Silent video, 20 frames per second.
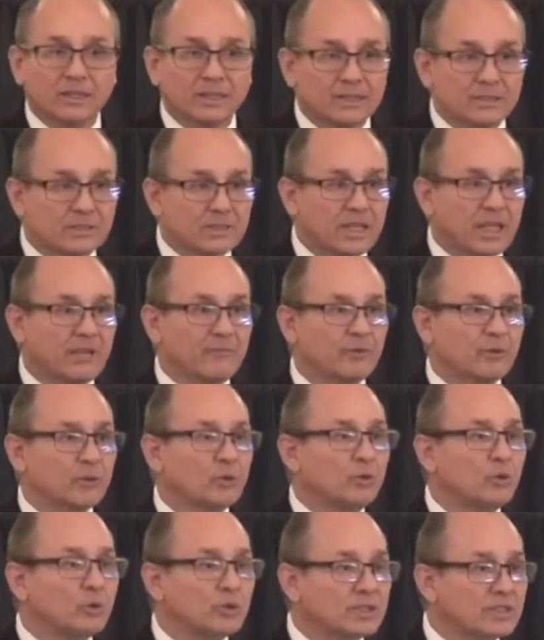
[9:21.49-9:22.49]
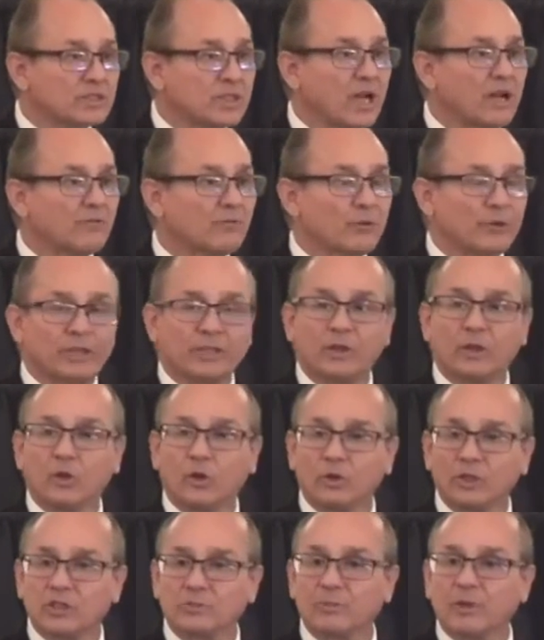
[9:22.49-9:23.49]
Savior, who is sovereign, the
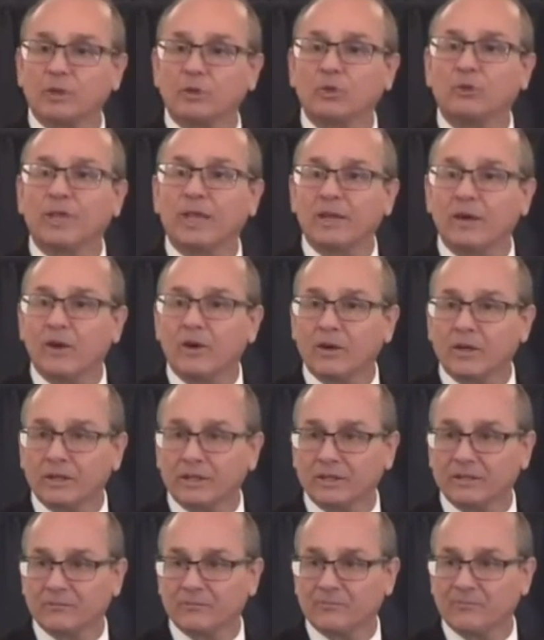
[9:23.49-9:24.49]
Holy Spirit, who they are.